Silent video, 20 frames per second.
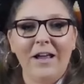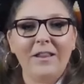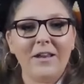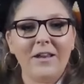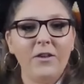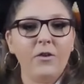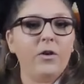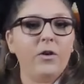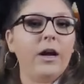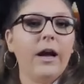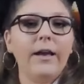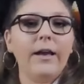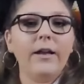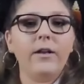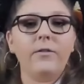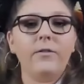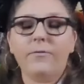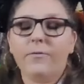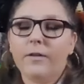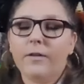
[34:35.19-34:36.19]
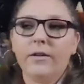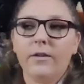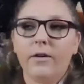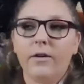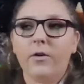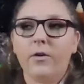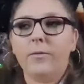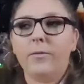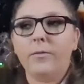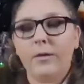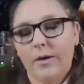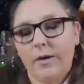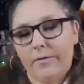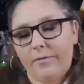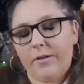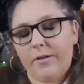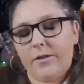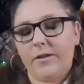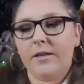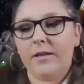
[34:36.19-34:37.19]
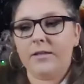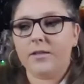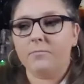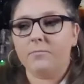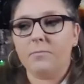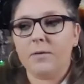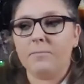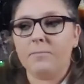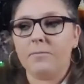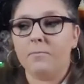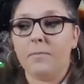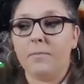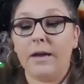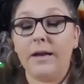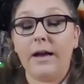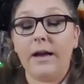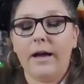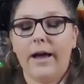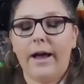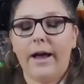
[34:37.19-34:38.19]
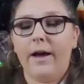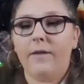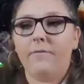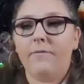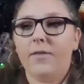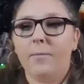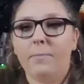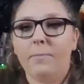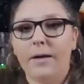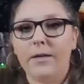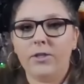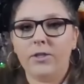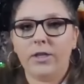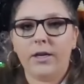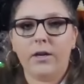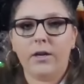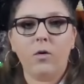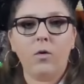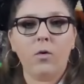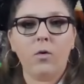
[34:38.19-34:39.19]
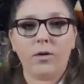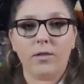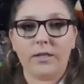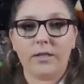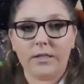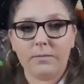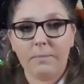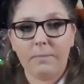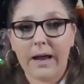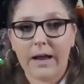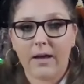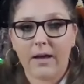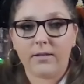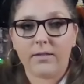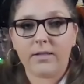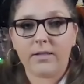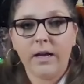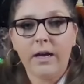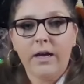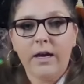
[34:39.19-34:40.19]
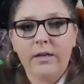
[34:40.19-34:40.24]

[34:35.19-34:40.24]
then you kind of, you know, you have to think some people may not have the budget or the space.